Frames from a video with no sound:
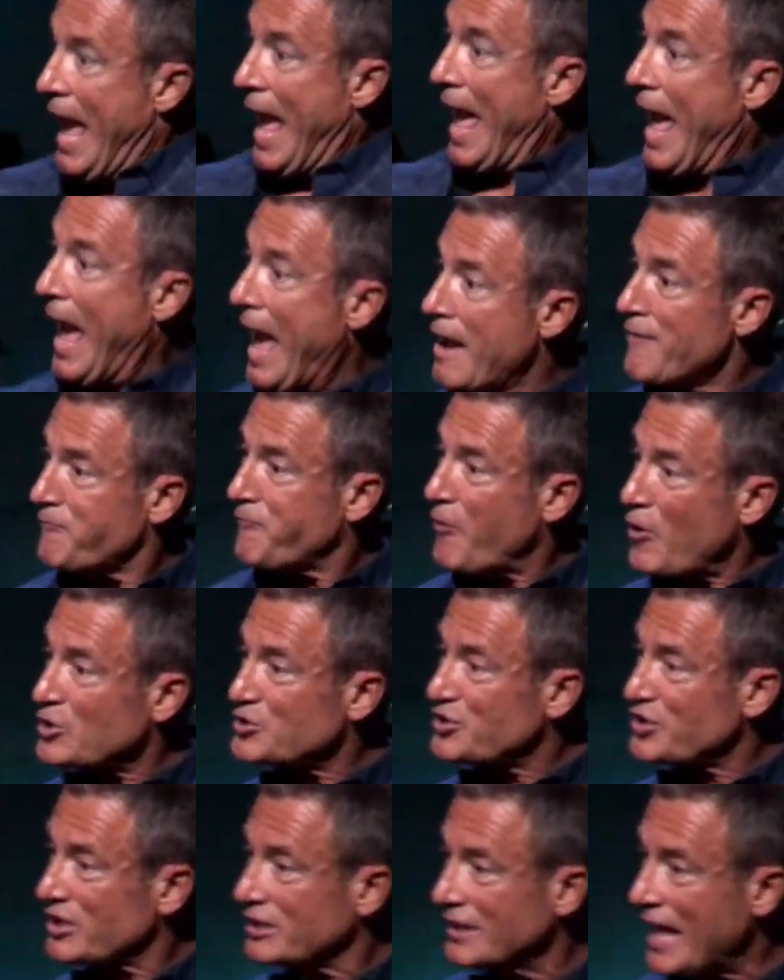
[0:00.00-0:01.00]
At
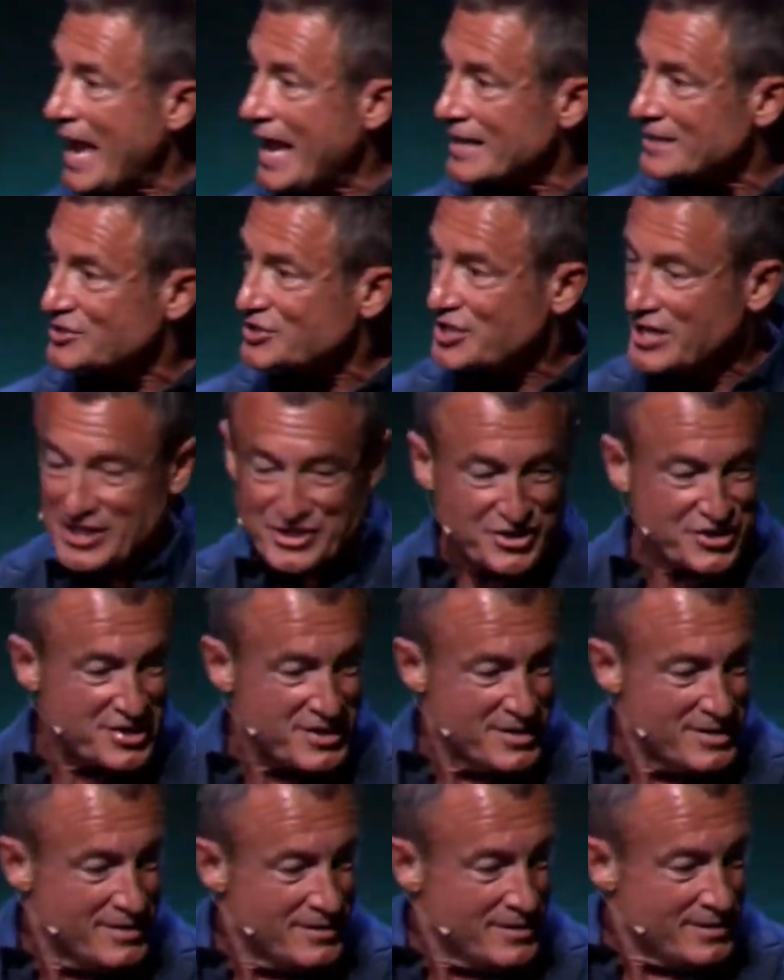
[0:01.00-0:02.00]
first glance,
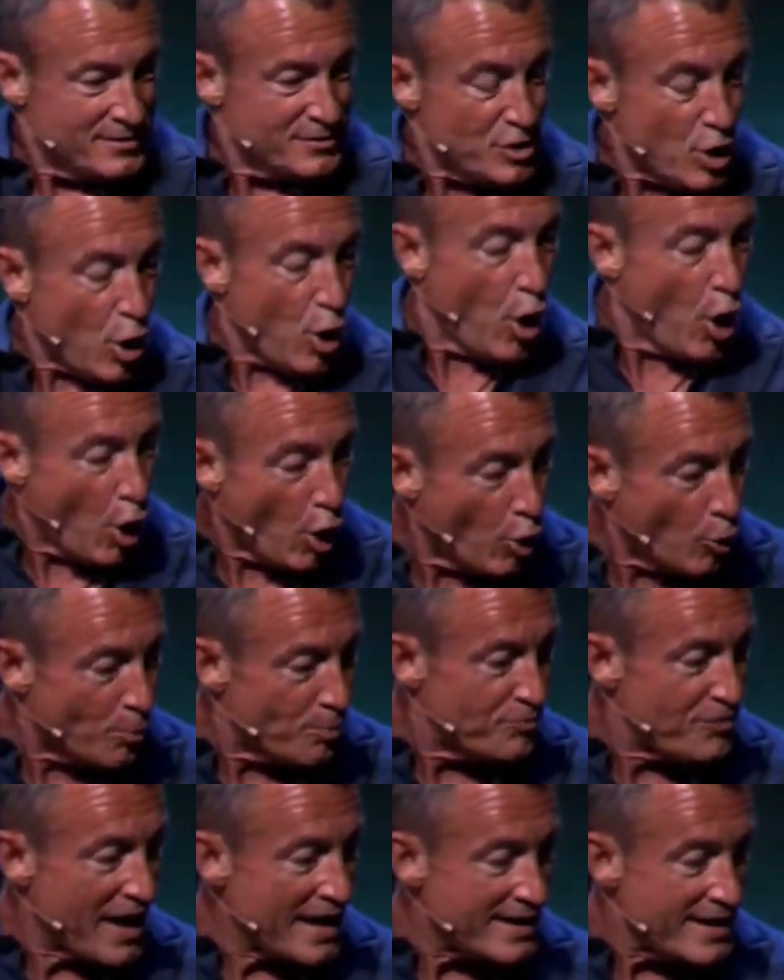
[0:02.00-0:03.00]
it's the
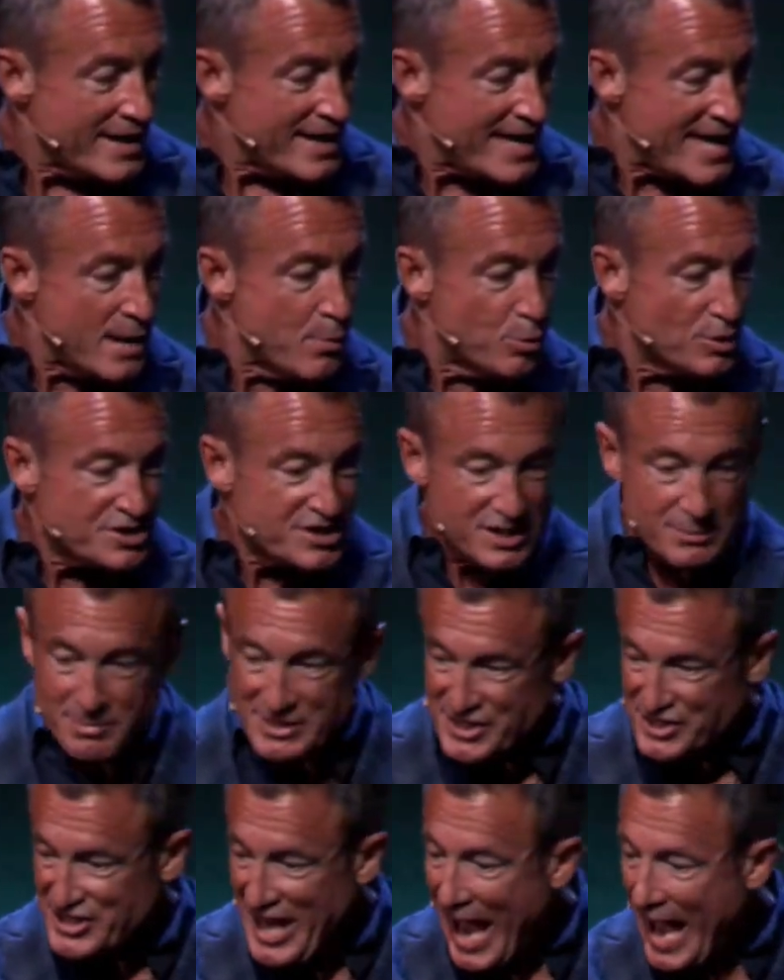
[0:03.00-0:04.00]
hope that he was the
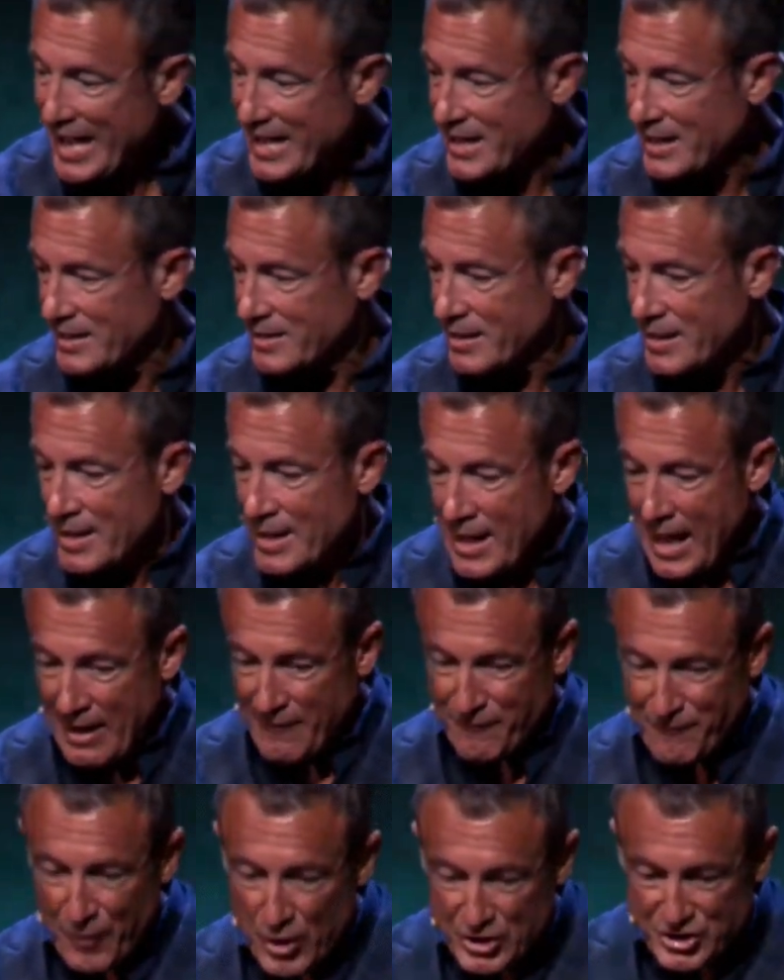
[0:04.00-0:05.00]
Messiah.
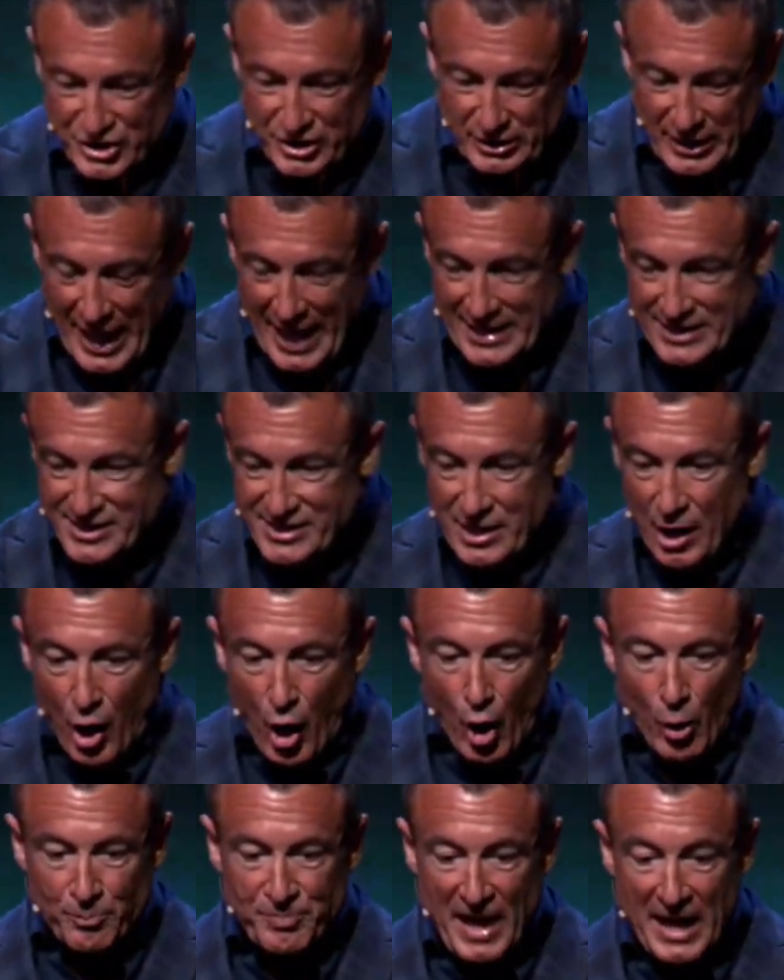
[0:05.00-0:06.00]
At first glance, the
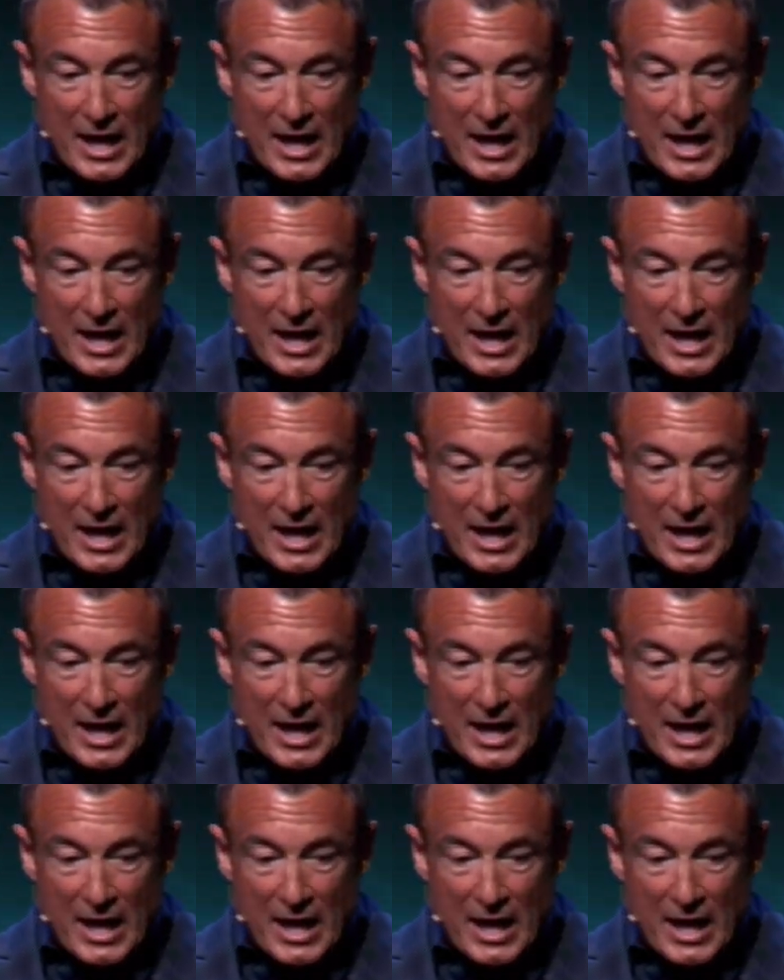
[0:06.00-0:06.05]
hope